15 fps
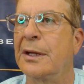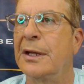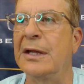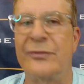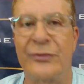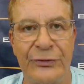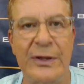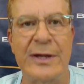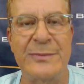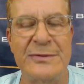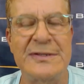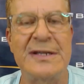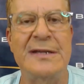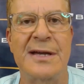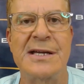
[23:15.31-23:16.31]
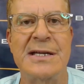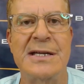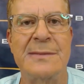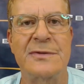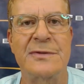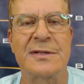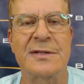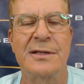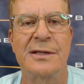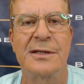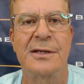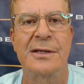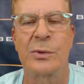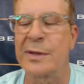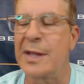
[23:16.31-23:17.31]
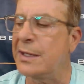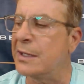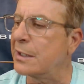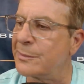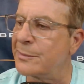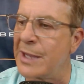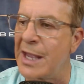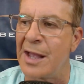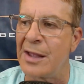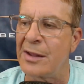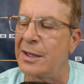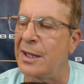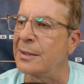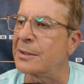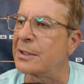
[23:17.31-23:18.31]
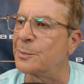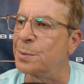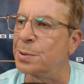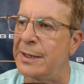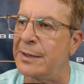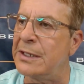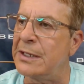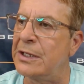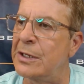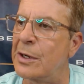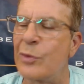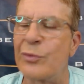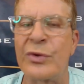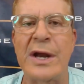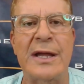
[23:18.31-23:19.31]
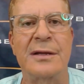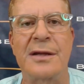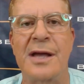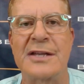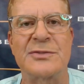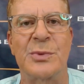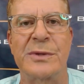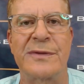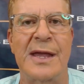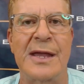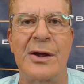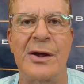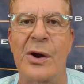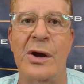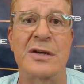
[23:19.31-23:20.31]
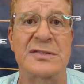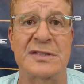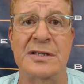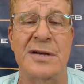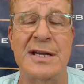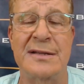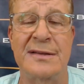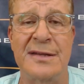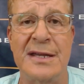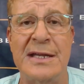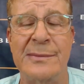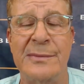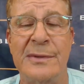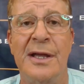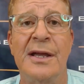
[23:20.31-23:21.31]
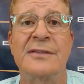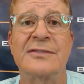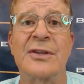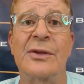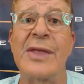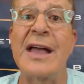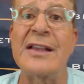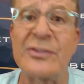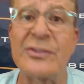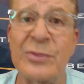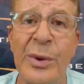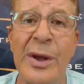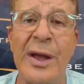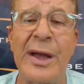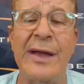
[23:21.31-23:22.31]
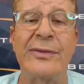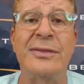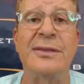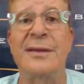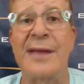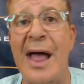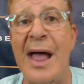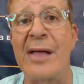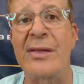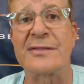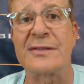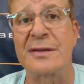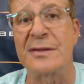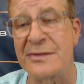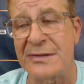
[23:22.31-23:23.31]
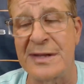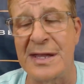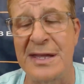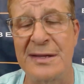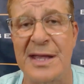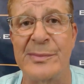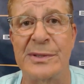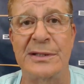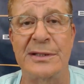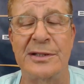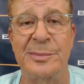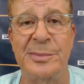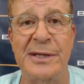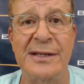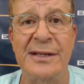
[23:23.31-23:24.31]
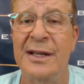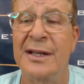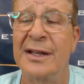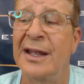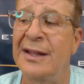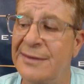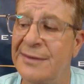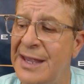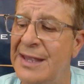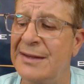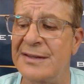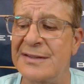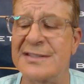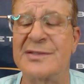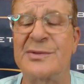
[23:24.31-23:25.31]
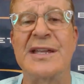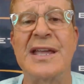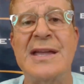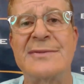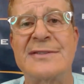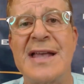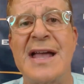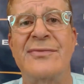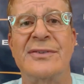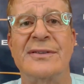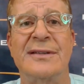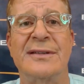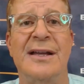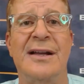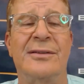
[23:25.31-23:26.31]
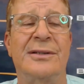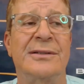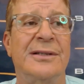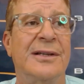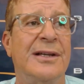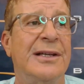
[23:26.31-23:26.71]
in flimsy times where they can come out and completely you don't recognize what they are as a great team. So that's why I think Dallas can sting them a little bit and take this to a game 7. Now,